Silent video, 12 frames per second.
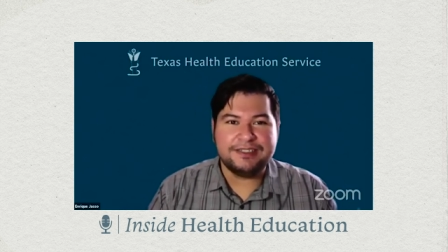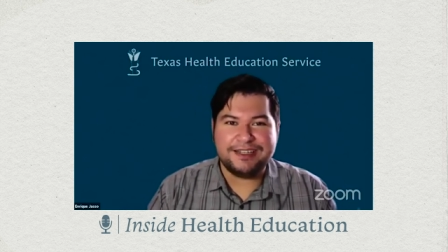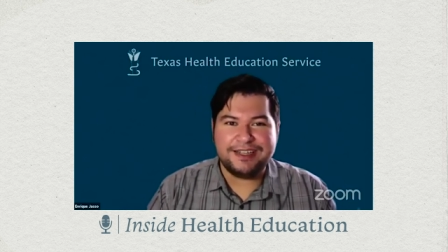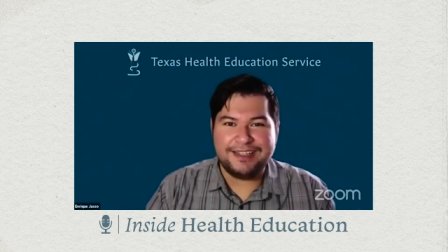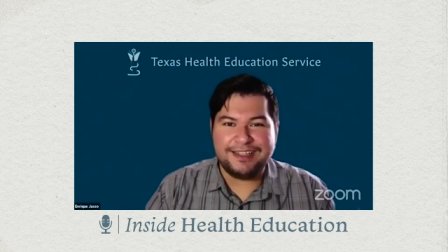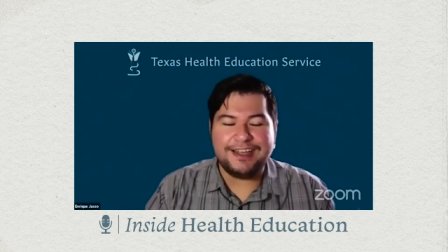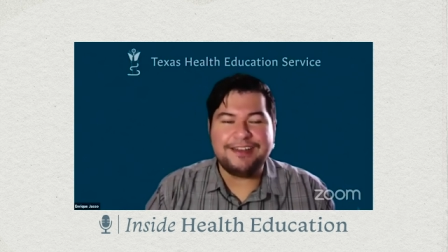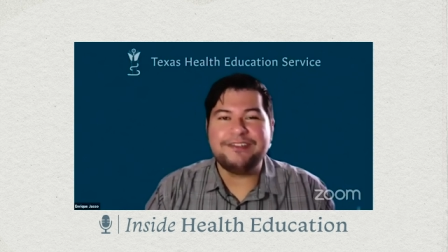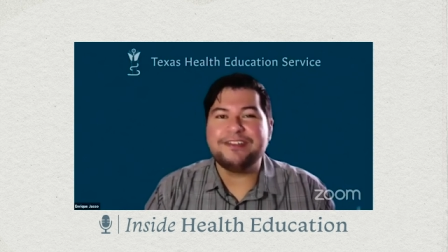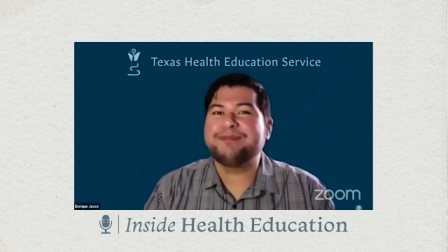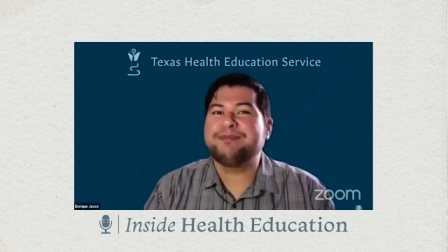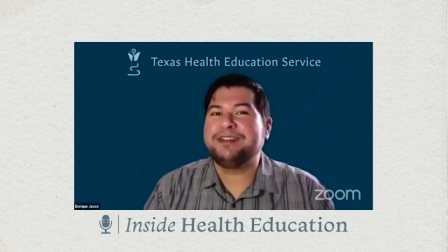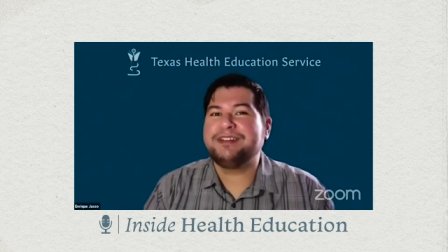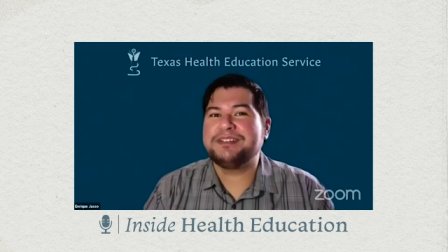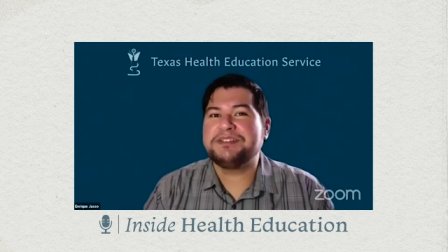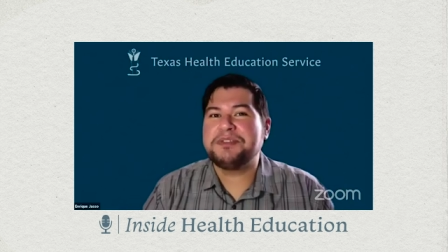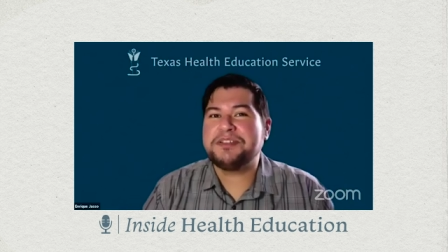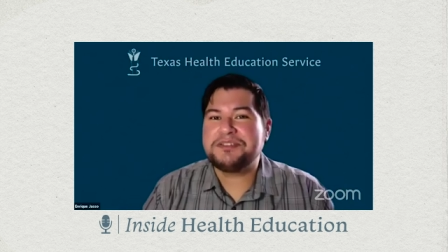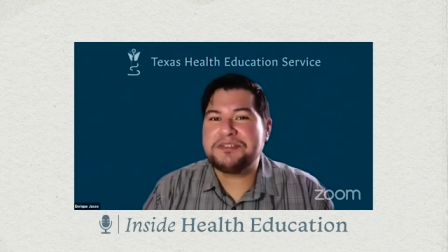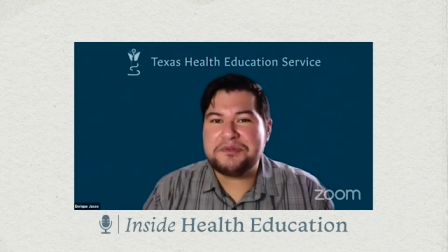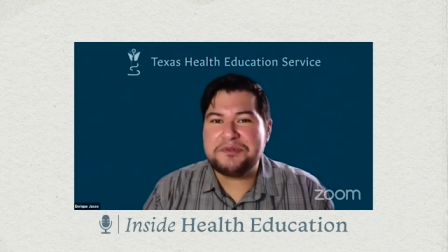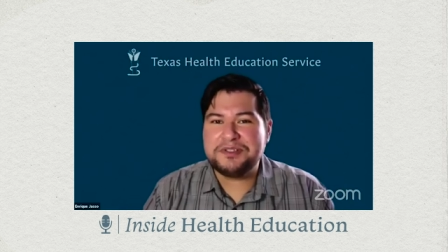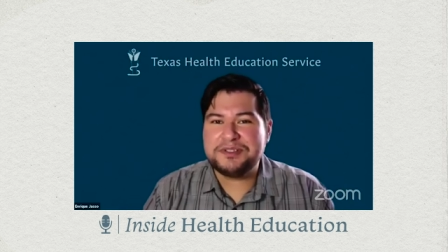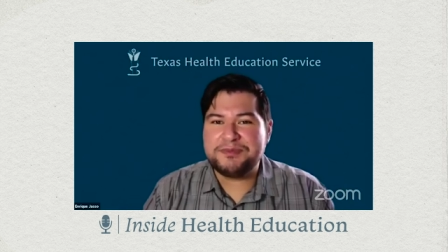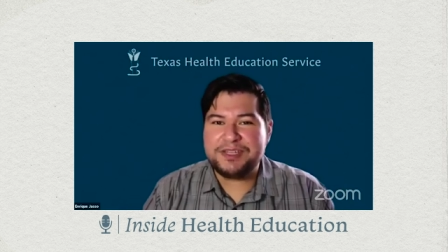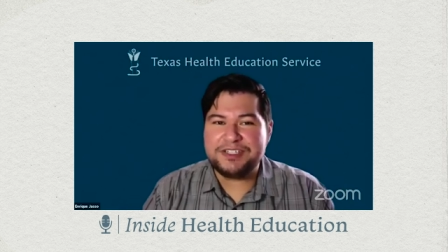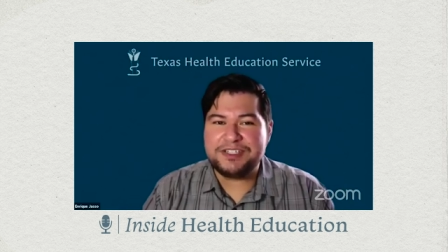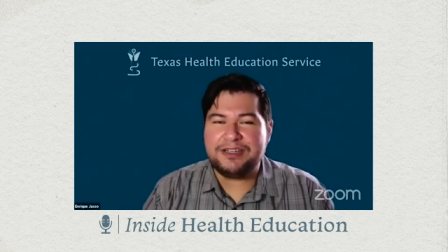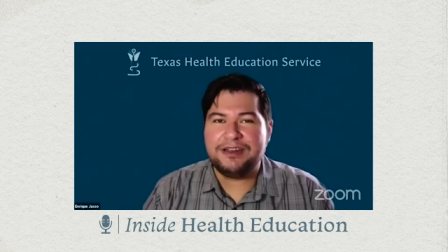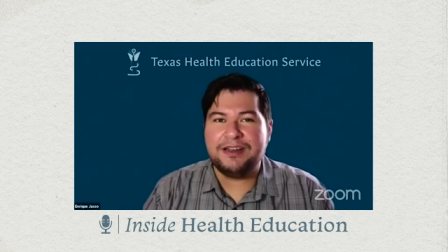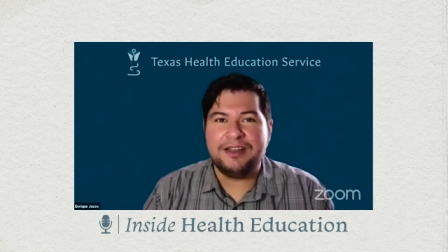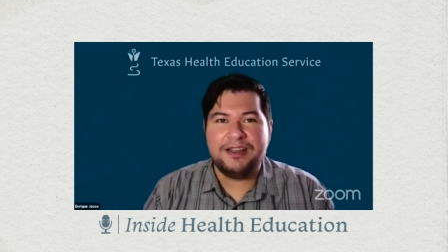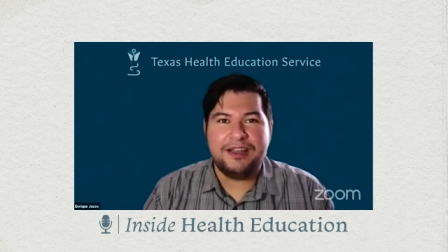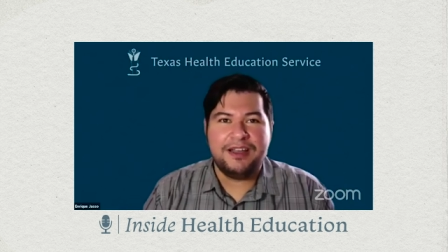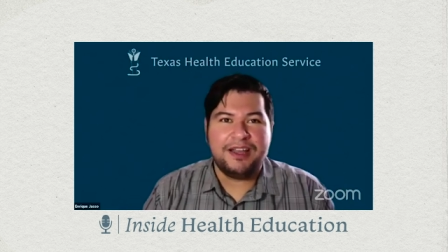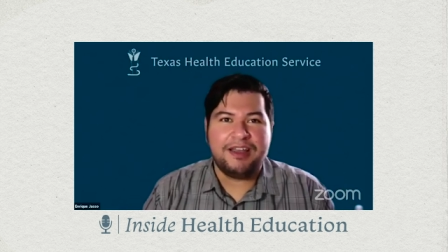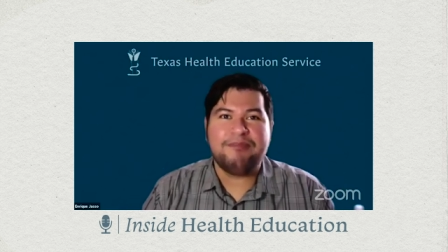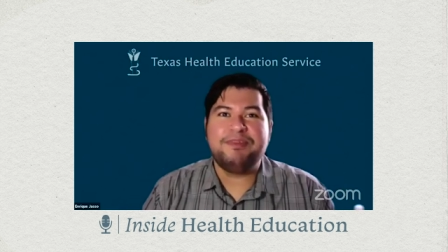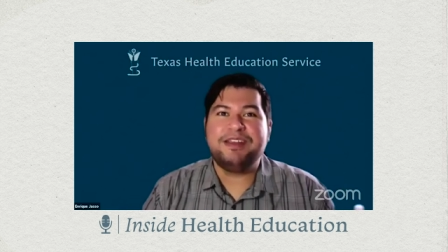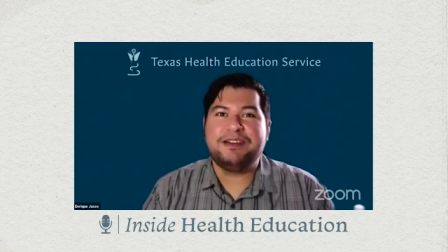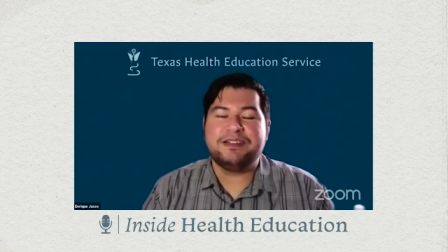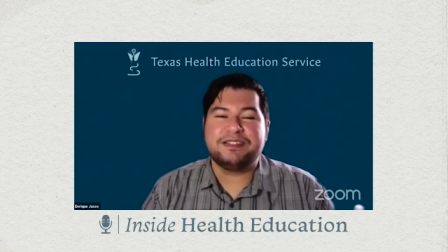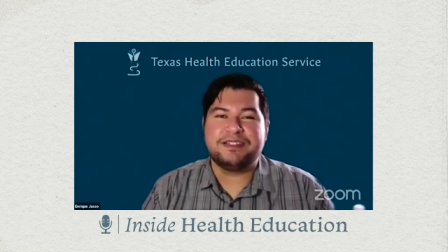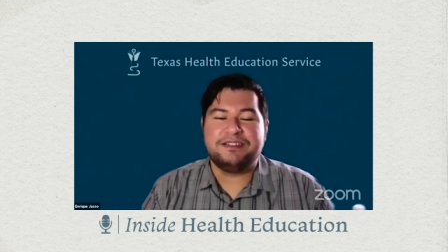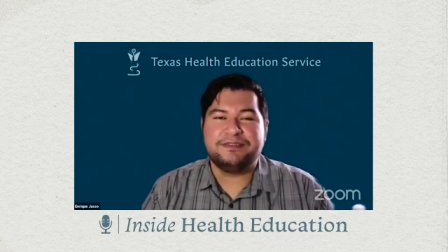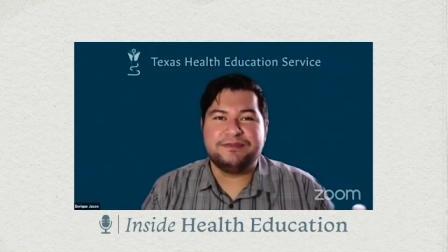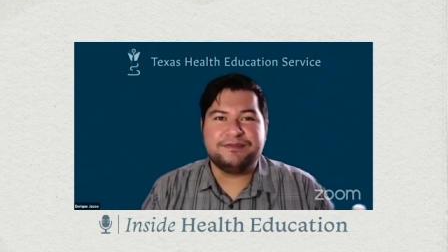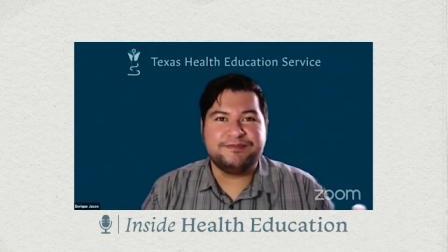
align your experiences with the school's mission, and be yourself.